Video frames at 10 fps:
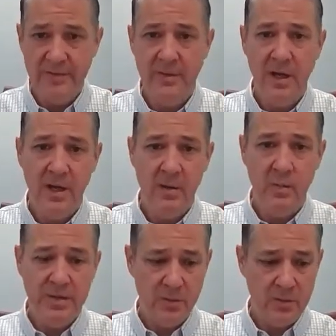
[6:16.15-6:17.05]
Uh,
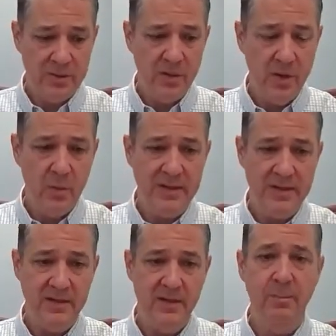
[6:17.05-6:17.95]
we, we know we
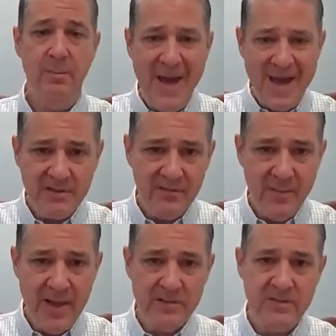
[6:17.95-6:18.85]
need massive
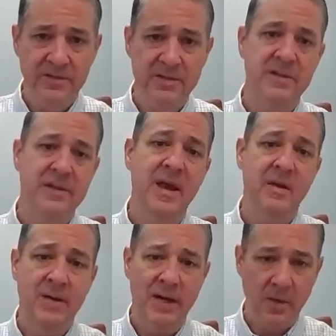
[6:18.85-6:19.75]
amounts of this to
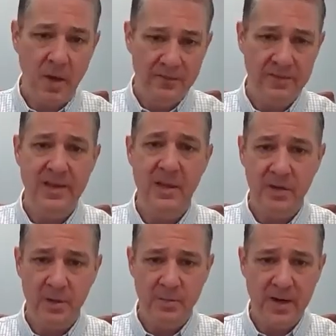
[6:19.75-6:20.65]
counteract all of the
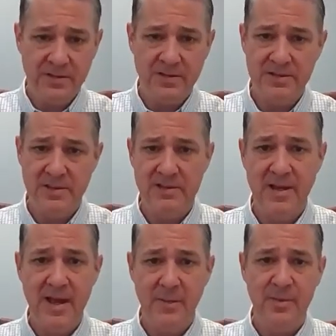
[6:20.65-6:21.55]
chemical processes
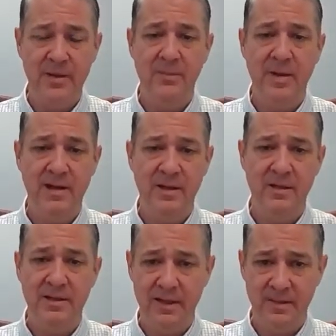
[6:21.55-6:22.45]
that happen in the body on
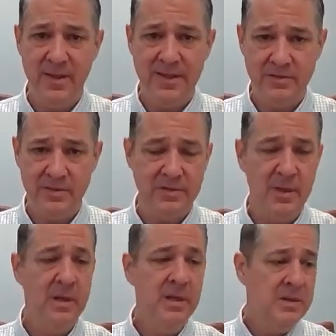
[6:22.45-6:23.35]
a daily basis.
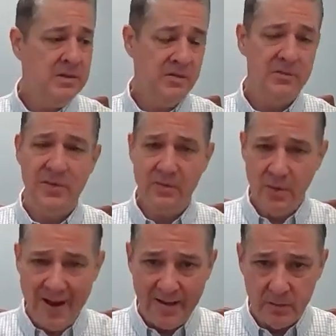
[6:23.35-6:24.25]
So free
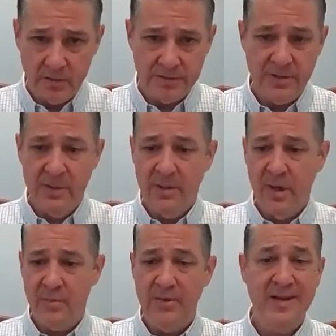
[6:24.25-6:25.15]
radicals,
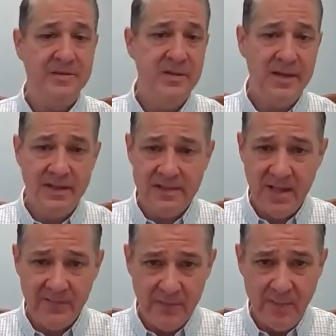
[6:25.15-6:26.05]
uh, protection against
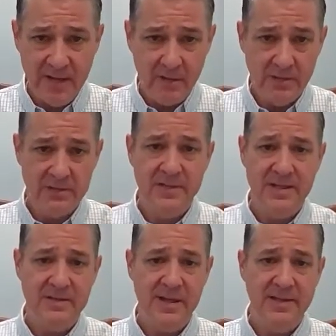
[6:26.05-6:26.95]
heavy metals,
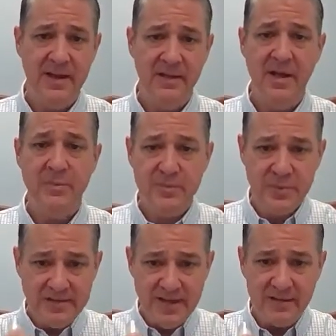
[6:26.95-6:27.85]
things like that. It helps
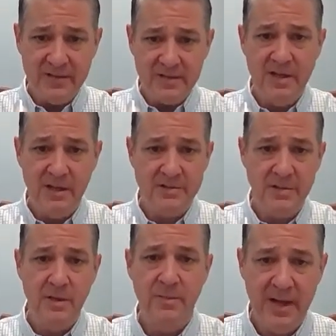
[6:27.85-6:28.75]
protect the cells
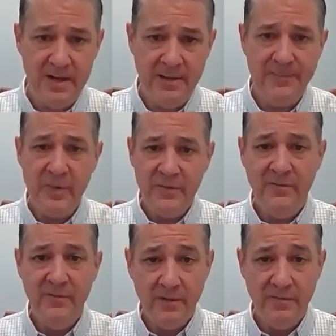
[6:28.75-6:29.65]
in our body.
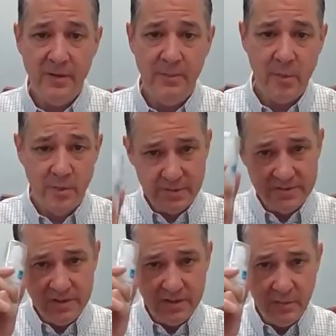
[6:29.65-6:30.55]
Very, very important,
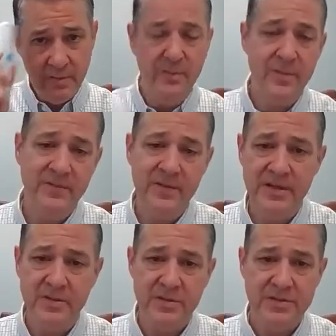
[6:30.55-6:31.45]
particularly when people have
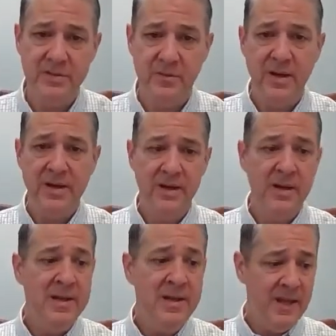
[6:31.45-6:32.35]
had injuries to the
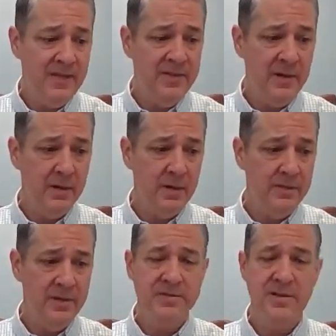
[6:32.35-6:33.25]
brain and their,
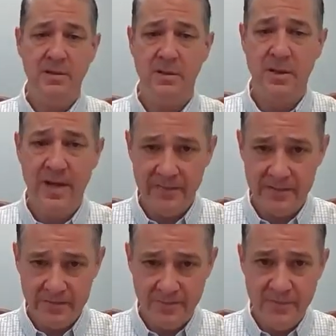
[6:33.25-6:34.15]
their cellular health
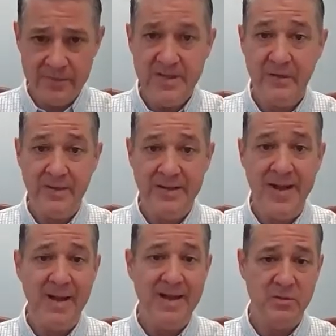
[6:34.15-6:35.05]
is generally
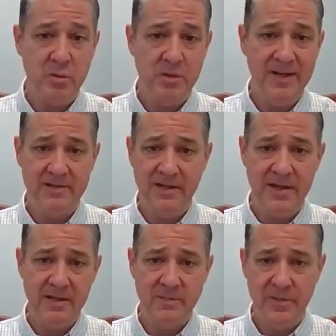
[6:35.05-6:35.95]
not as good as the
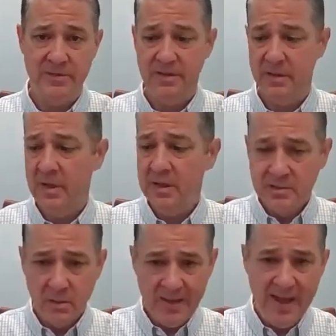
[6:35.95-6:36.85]
next person.
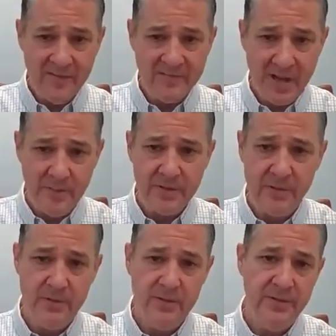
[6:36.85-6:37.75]
So we have
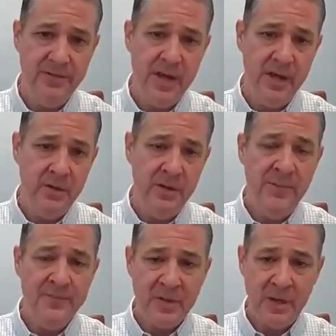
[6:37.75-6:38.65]
topical glutathione,
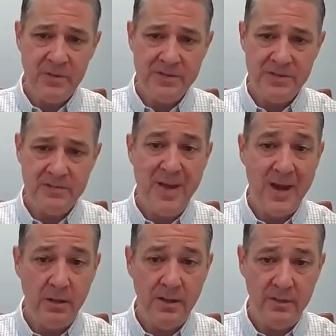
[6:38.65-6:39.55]
uh, which has
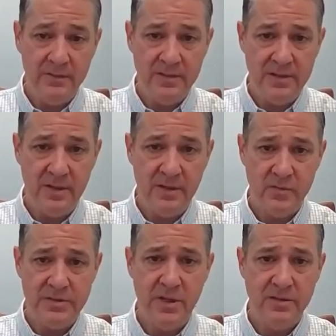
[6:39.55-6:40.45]
paralleled the, uh, the
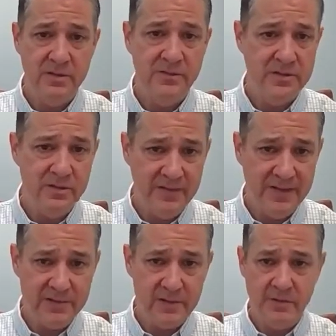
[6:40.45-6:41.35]
results of
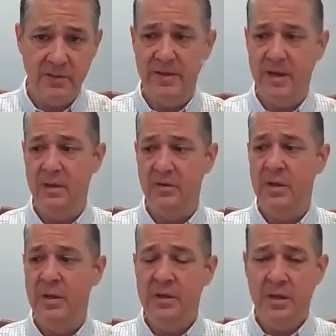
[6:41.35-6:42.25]
intravenous
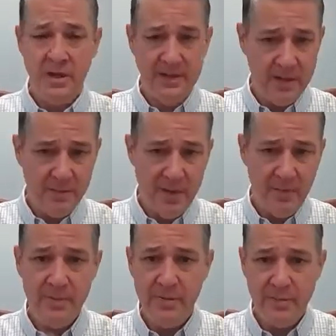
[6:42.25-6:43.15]
glutathione. Uh, again,
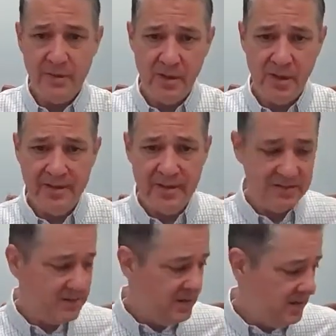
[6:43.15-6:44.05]
pump, put it on thin
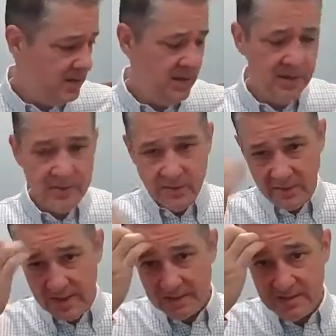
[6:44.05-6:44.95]
skin,
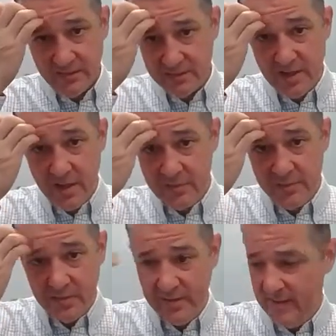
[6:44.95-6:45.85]
doing that several times
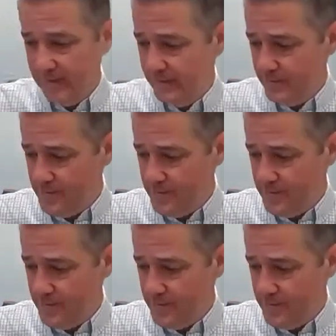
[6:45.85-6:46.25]
per day.